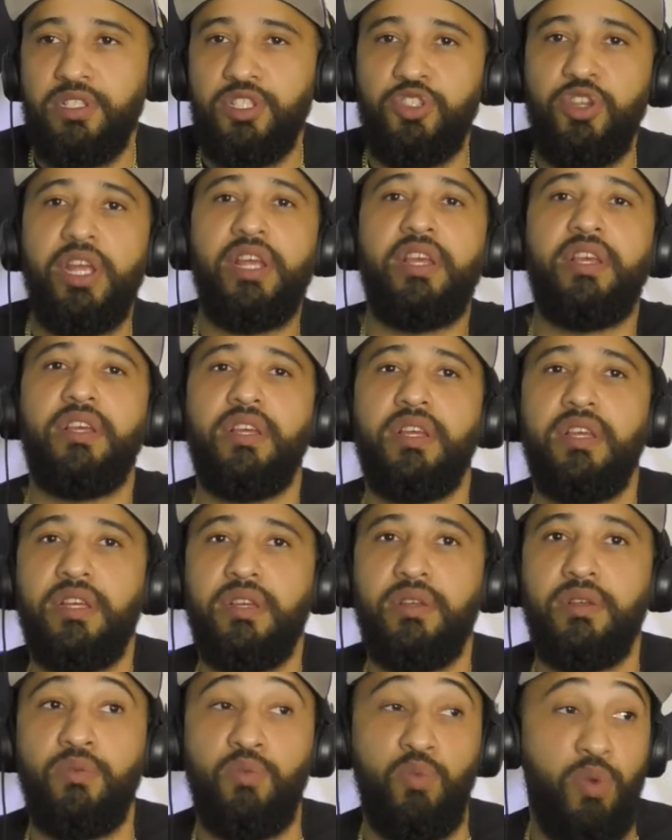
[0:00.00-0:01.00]
Drake
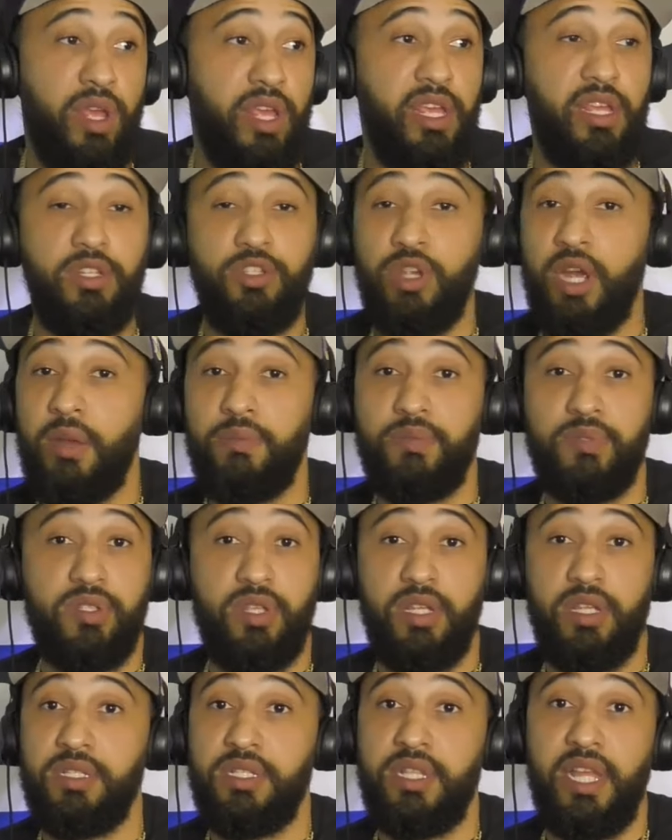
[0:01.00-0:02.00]
when he drops
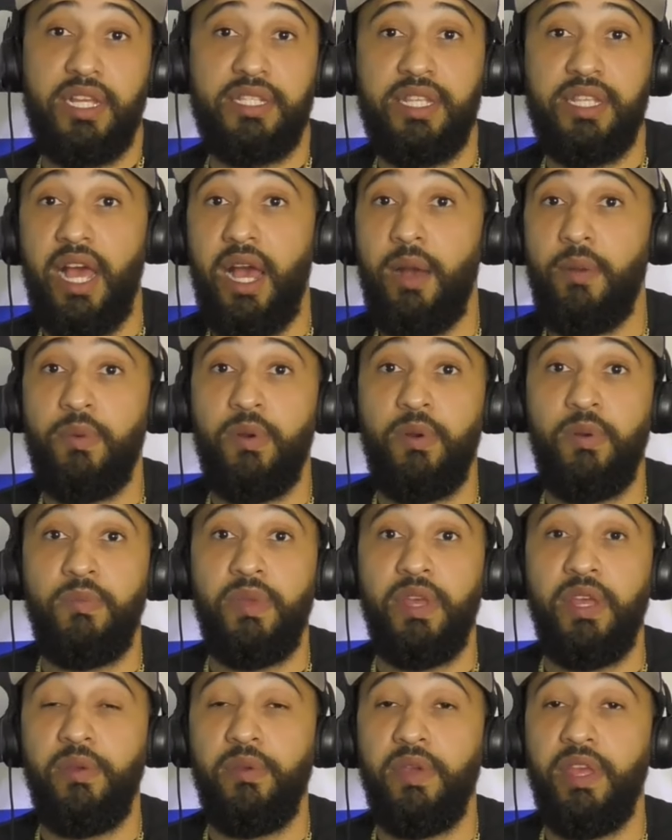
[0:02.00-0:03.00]
his next album,
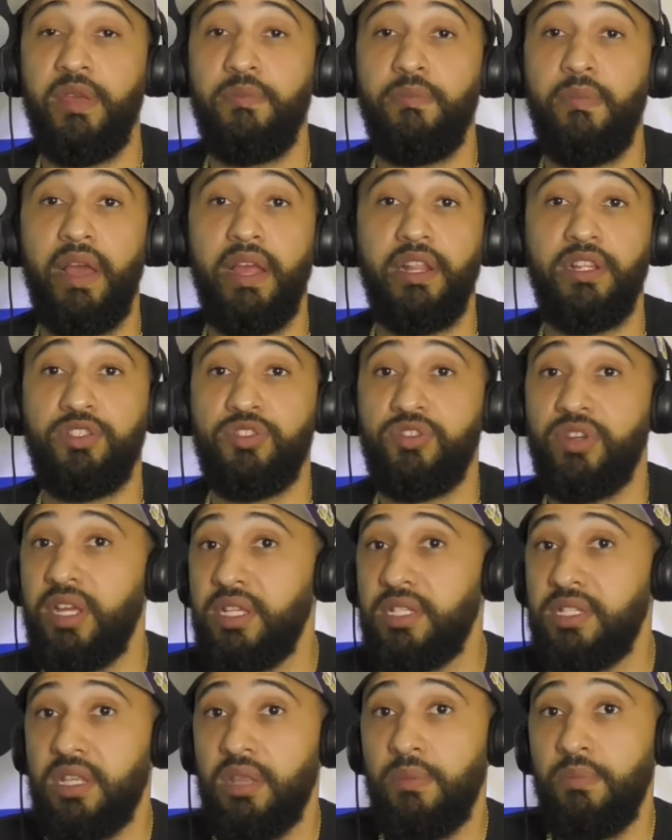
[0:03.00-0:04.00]
he he might
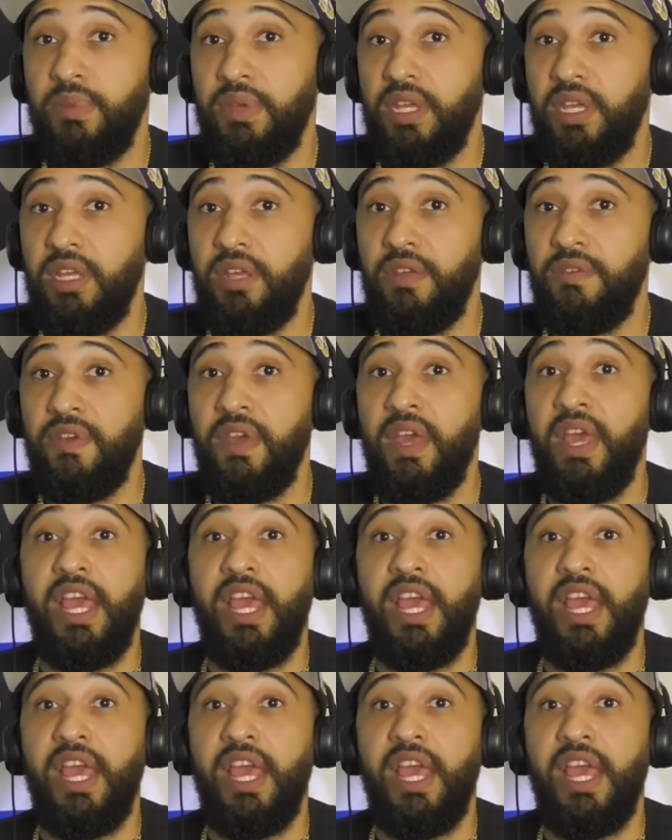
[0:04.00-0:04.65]
address the beef.